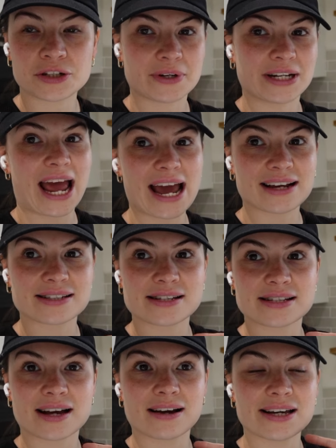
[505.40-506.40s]
doing
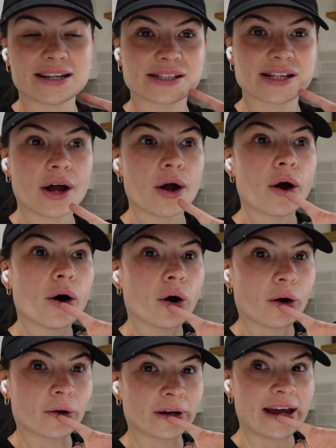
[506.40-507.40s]
exercise
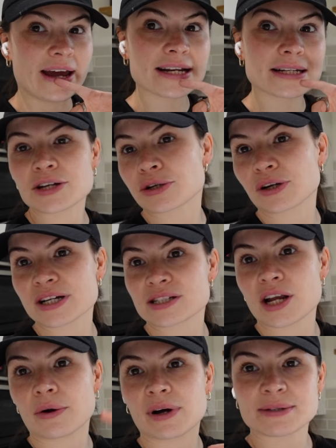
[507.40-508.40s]
on it. As you guys
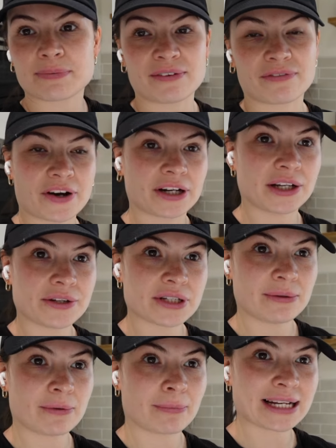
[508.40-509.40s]
know, I speak very closely
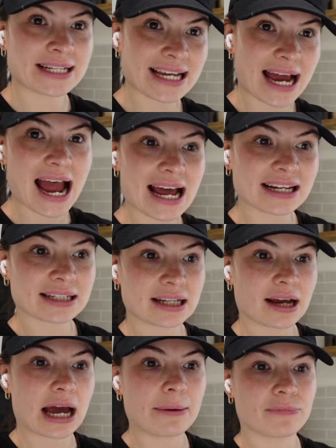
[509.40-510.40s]
with my dad
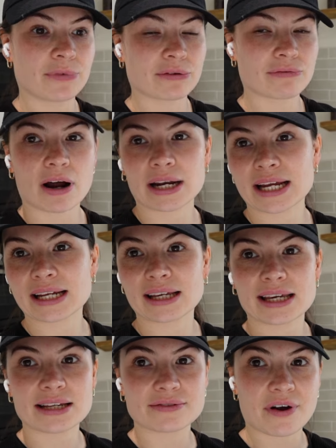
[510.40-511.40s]
um, with running.
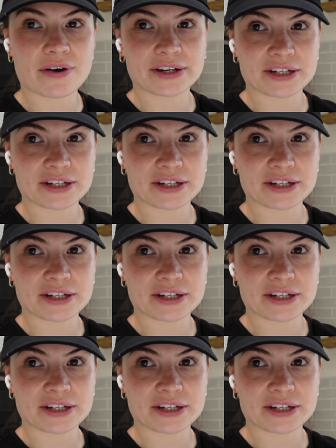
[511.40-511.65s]
He's very